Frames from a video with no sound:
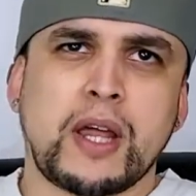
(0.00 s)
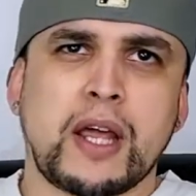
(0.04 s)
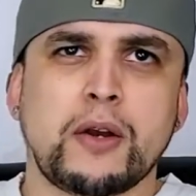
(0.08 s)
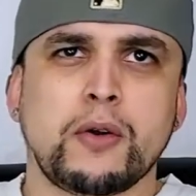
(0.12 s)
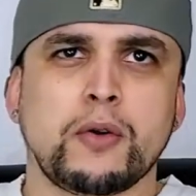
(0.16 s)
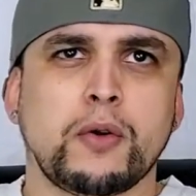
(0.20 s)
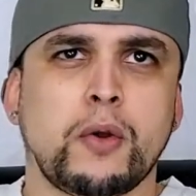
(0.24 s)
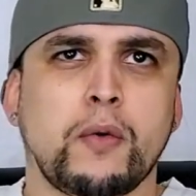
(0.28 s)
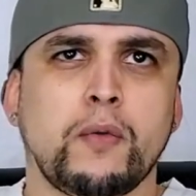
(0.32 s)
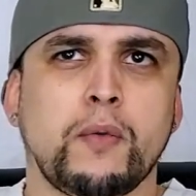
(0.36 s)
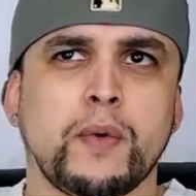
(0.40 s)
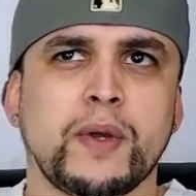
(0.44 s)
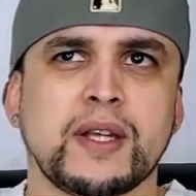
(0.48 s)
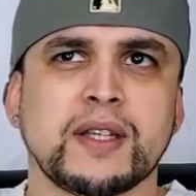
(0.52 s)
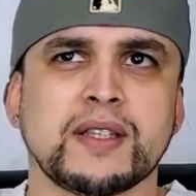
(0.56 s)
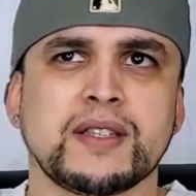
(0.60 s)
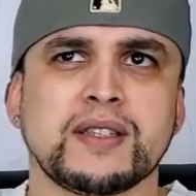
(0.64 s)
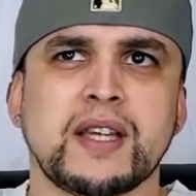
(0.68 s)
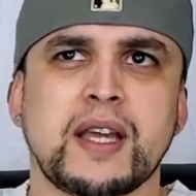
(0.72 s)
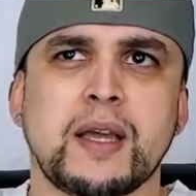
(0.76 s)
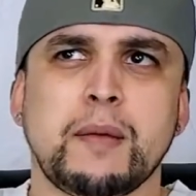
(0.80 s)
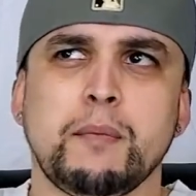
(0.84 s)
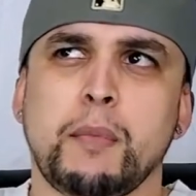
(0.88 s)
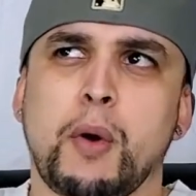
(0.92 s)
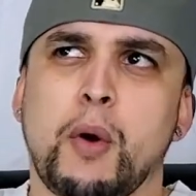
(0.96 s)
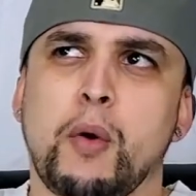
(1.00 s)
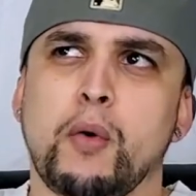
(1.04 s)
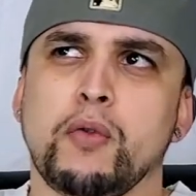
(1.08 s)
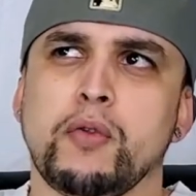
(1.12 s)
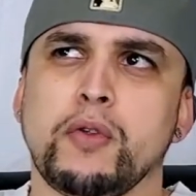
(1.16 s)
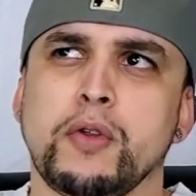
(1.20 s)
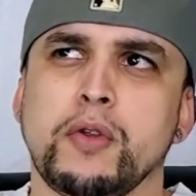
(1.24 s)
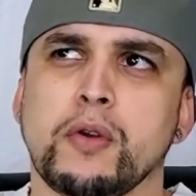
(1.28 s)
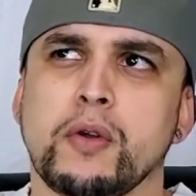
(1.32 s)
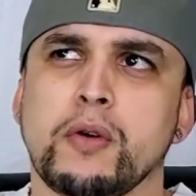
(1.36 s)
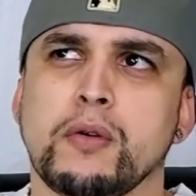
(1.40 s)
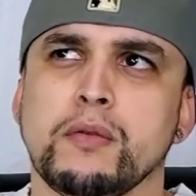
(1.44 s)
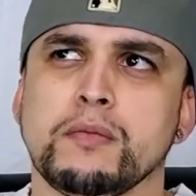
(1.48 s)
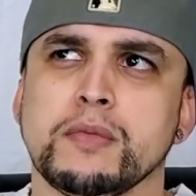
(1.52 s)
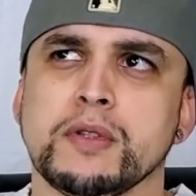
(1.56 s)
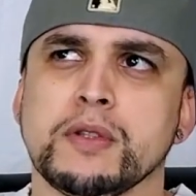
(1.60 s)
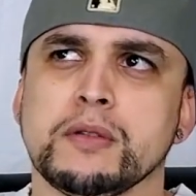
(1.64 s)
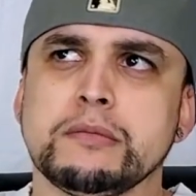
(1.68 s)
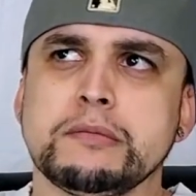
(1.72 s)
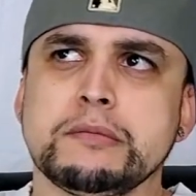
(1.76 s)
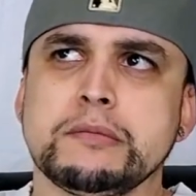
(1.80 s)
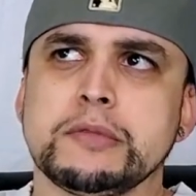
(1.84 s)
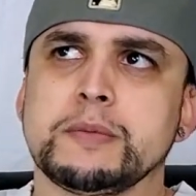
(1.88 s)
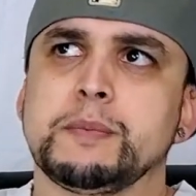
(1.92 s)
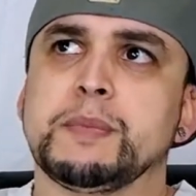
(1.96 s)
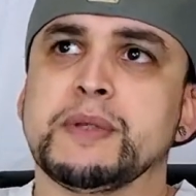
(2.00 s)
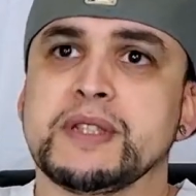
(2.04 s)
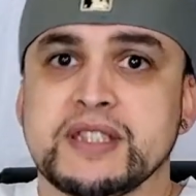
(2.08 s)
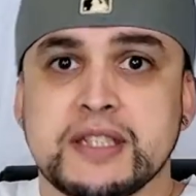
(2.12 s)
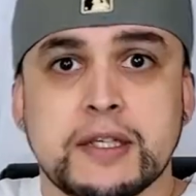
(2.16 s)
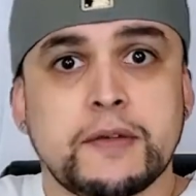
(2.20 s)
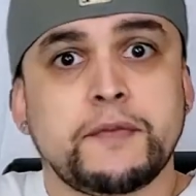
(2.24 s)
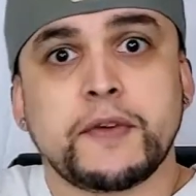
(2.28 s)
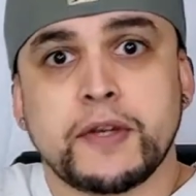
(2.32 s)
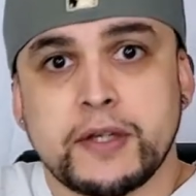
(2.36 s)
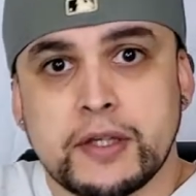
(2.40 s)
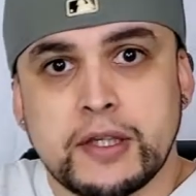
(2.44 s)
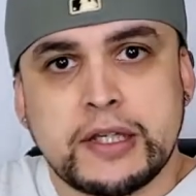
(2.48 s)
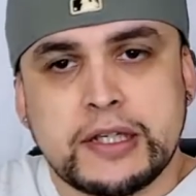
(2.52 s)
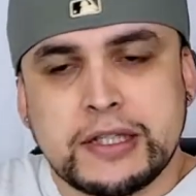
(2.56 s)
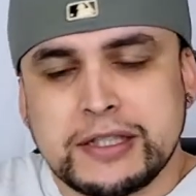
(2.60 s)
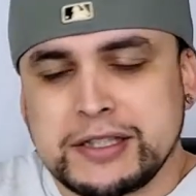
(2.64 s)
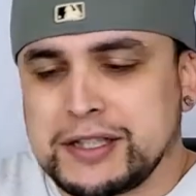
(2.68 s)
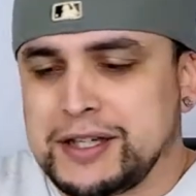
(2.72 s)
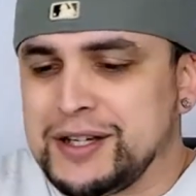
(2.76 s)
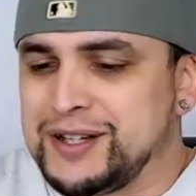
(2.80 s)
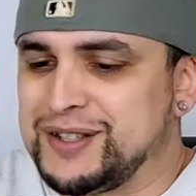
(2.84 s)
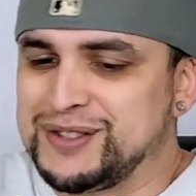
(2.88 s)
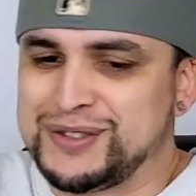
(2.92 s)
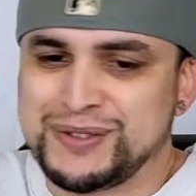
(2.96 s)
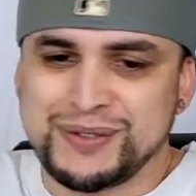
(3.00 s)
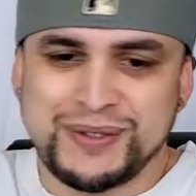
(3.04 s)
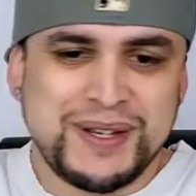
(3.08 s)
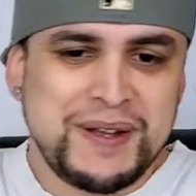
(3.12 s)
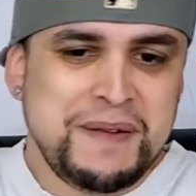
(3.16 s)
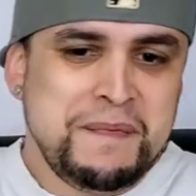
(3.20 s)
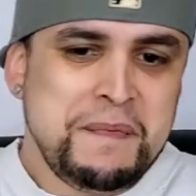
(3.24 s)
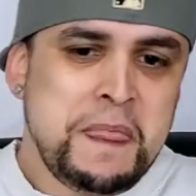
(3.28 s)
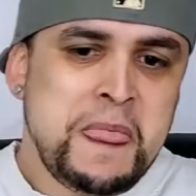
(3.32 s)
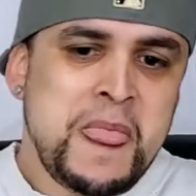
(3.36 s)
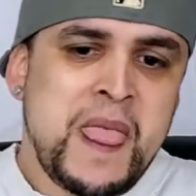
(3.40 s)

I don't know if we could say both, you know, specifically this country.